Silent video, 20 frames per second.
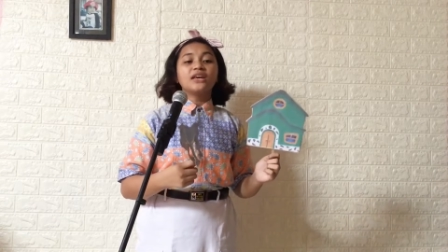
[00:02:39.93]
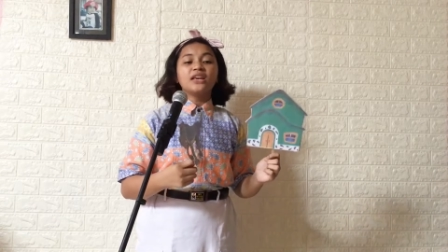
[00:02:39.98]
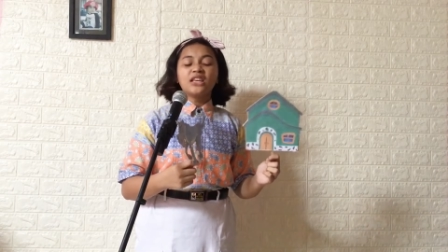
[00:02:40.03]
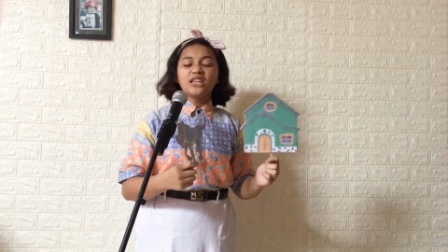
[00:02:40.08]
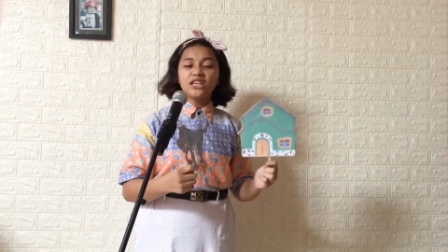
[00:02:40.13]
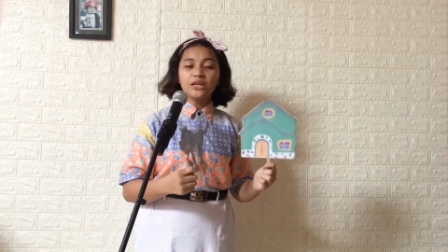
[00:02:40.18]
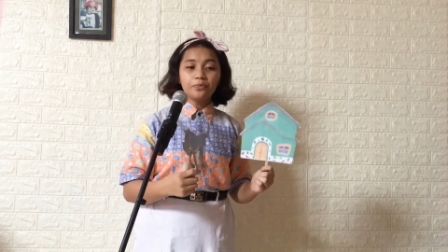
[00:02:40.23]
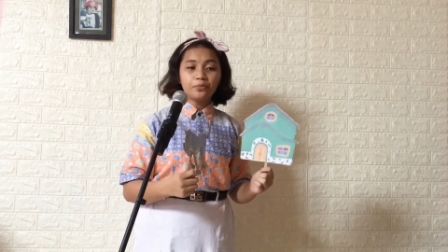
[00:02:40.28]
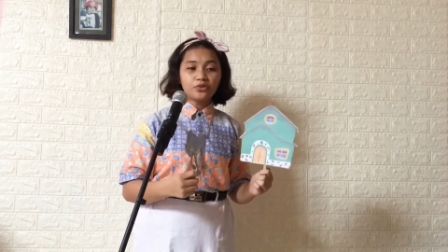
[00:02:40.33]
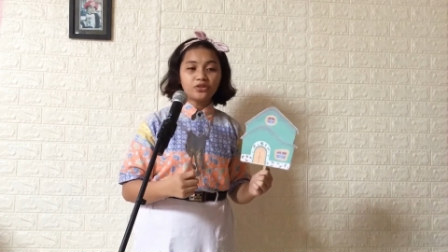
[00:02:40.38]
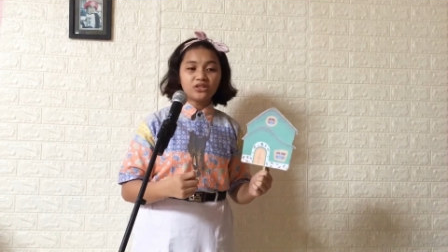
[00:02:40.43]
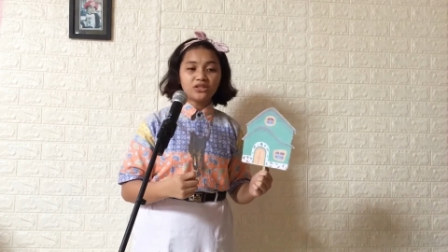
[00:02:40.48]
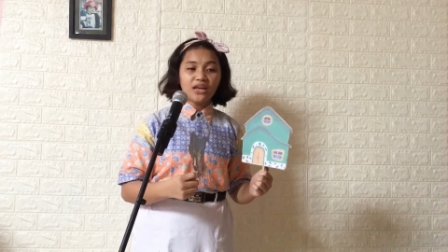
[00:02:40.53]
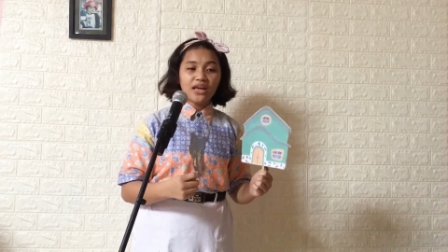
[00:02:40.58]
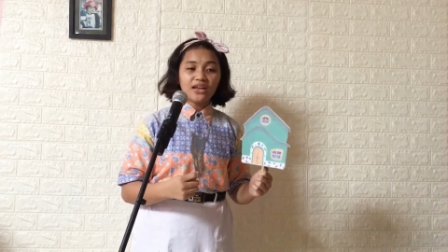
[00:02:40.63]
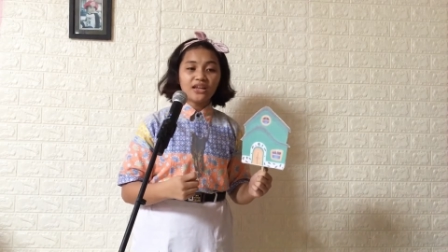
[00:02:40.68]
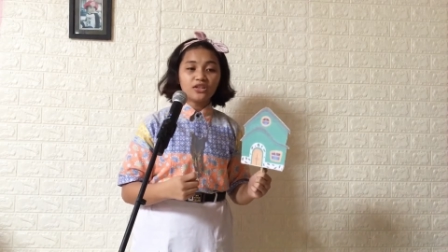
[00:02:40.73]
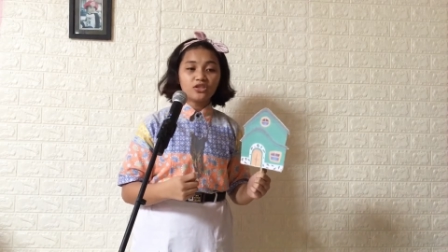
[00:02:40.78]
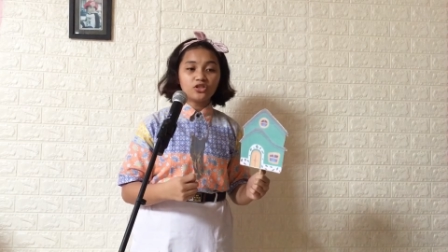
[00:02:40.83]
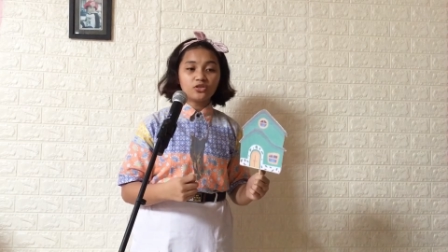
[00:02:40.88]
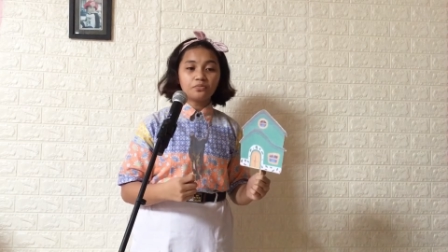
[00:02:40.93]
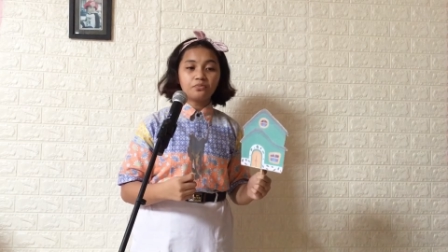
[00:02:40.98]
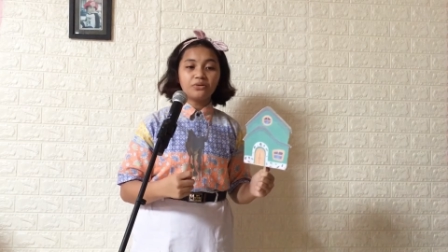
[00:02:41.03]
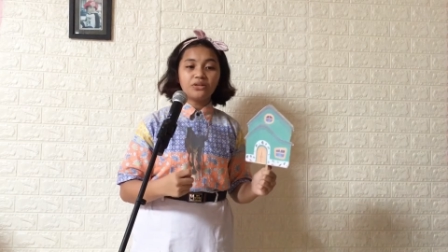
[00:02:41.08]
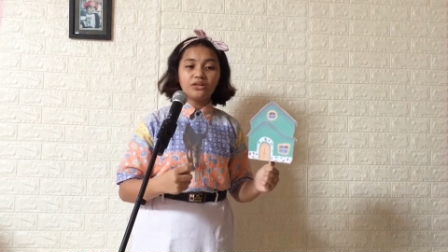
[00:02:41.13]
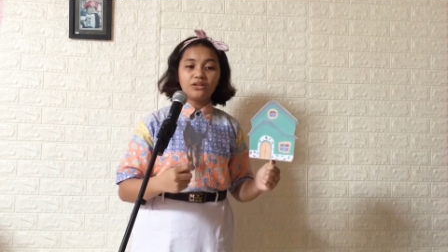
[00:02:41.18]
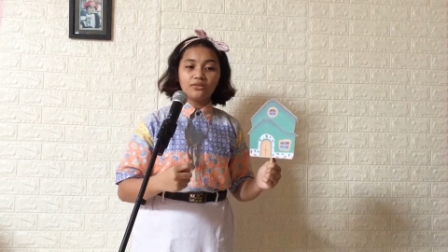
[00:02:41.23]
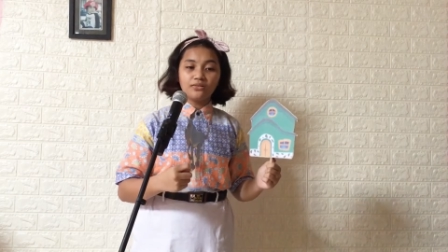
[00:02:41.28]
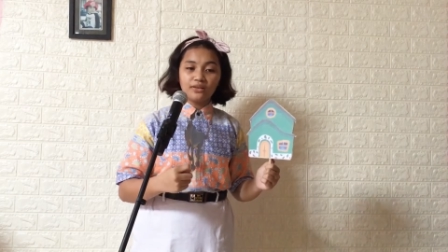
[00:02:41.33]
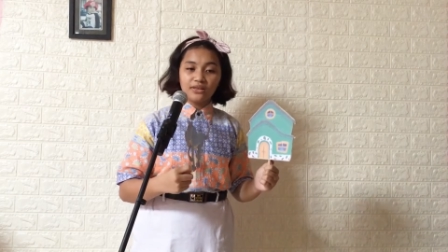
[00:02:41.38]
He pretended to
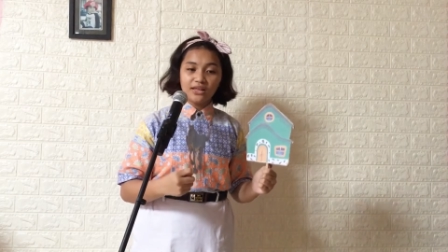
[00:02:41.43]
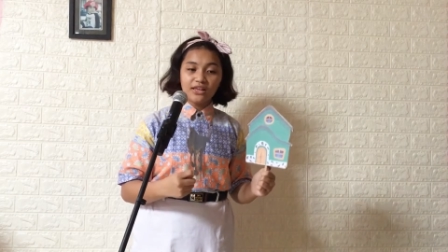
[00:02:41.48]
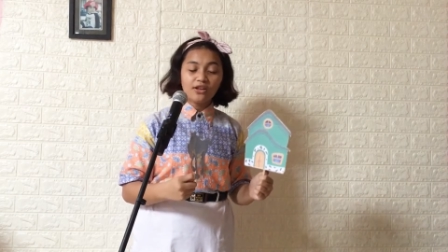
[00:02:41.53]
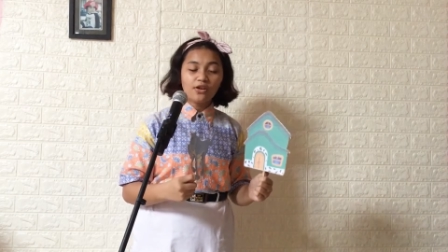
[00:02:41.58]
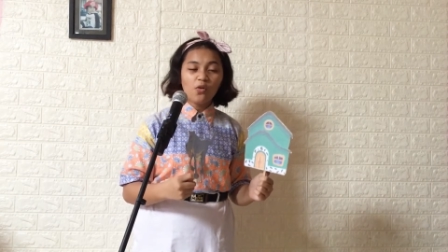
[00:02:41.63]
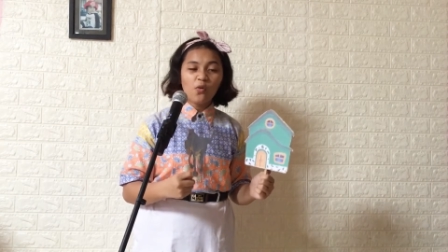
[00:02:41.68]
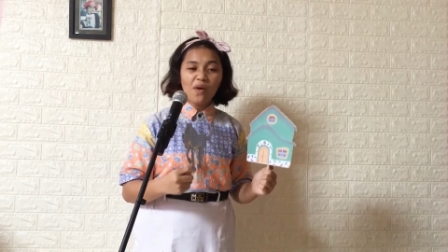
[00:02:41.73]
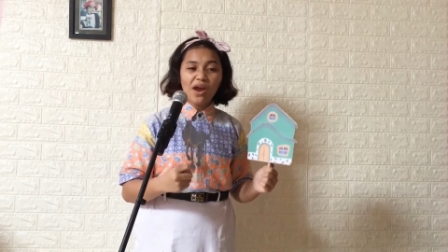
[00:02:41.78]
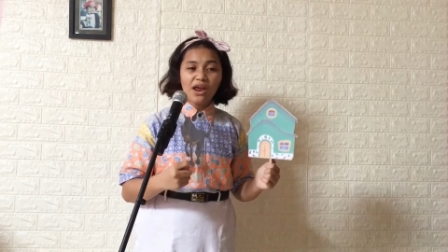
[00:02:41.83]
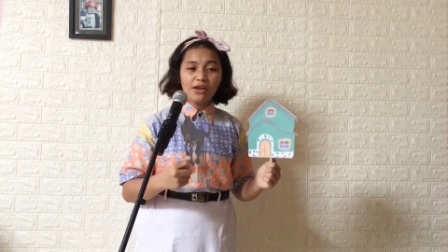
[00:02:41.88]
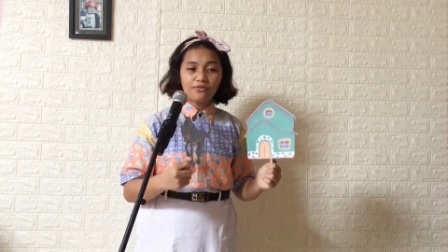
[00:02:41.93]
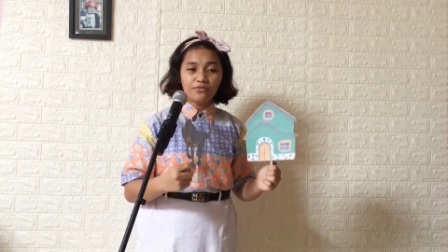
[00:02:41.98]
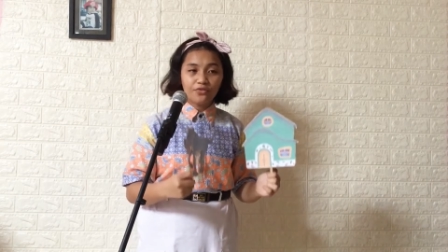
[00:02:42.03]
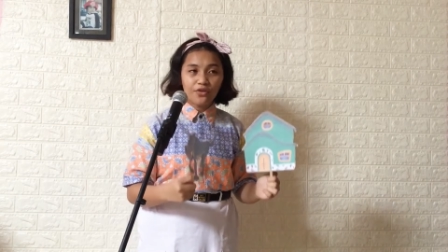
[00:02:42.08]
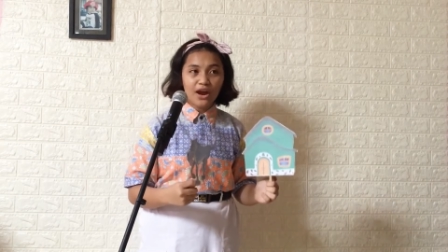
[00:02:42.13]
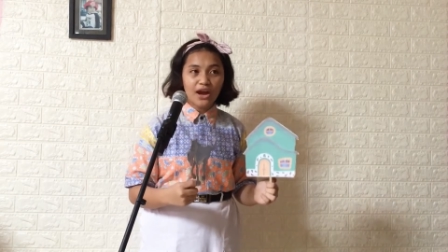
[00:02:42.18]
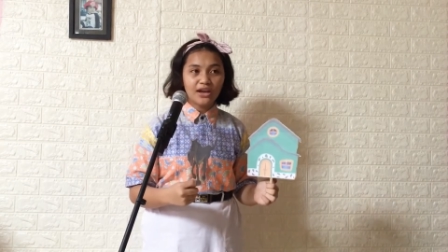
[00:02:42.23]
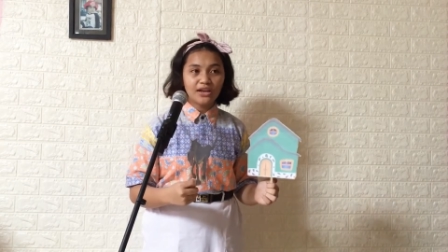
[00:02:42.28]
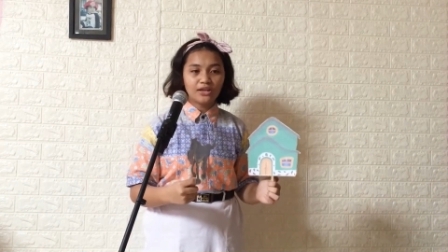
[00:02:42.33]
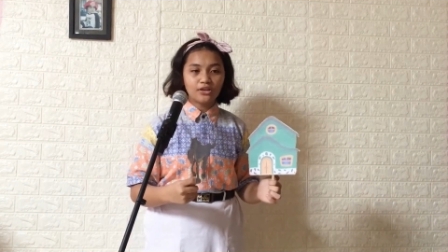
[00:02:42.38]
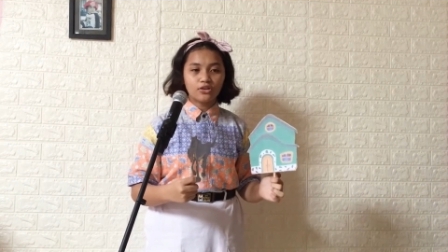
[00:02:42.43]
be Little Red Riding